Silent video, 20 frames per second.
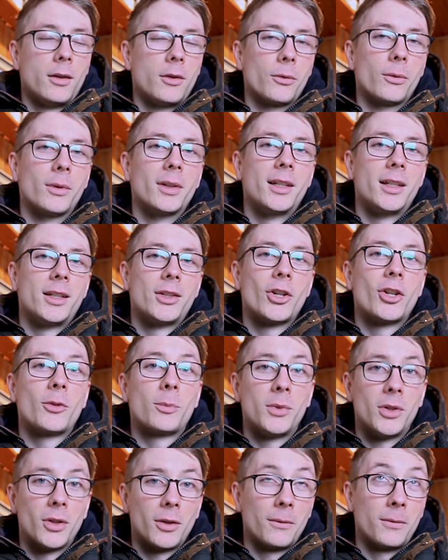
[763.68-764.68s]
really
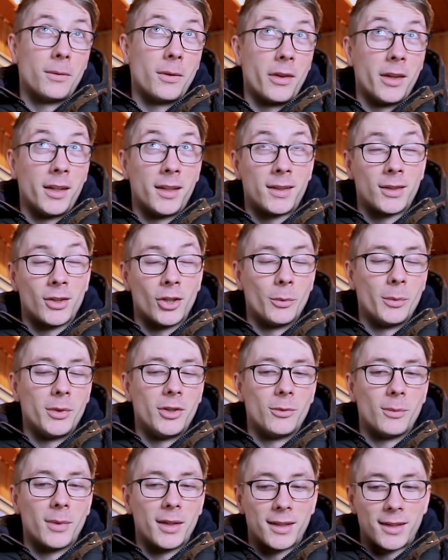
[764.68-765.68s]
turned me on for this hobby,
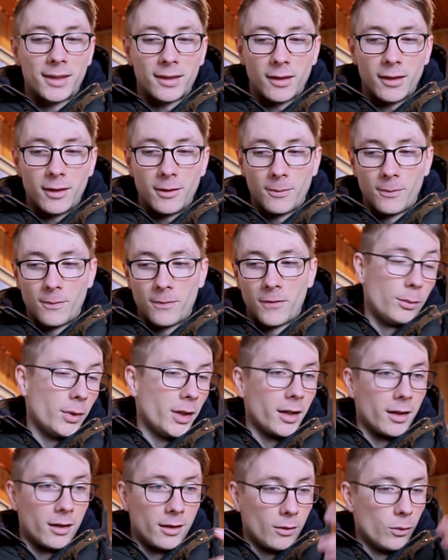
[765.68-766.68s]
you might say.
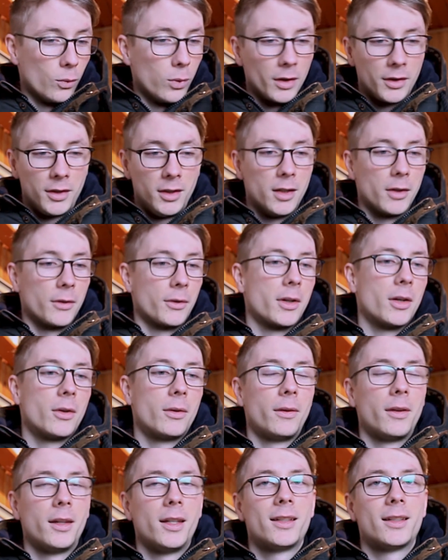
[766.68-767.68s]
Back one year
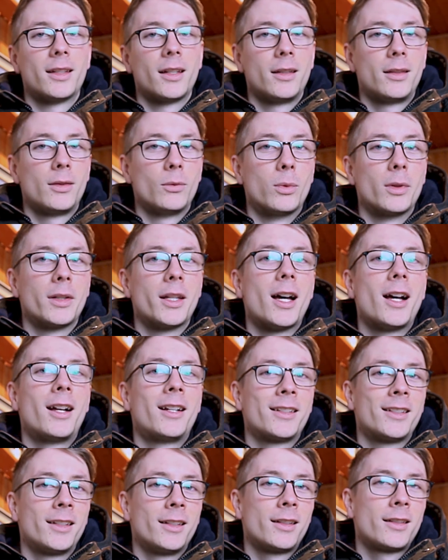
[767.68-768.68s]
ago in these days, one
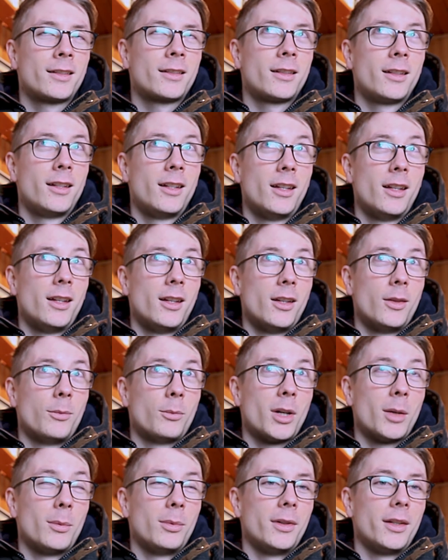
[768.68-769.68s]
artist
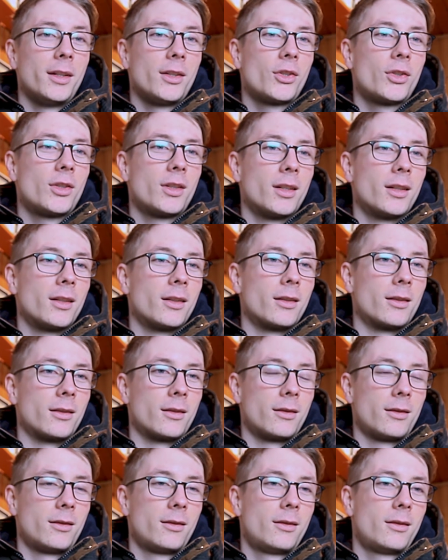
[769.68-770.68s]
published
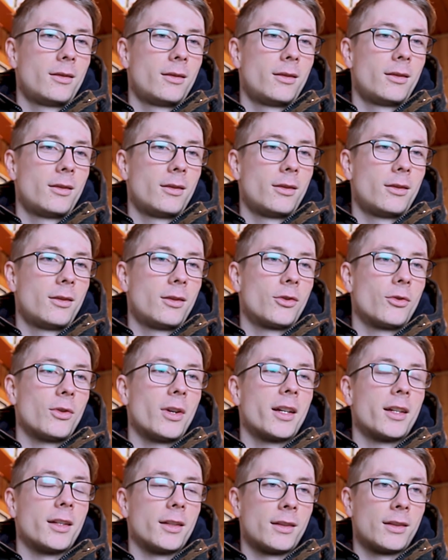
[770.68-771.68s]
a
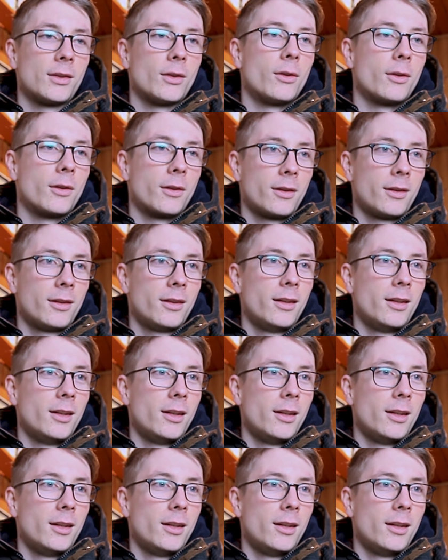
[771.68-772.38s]
track, a song,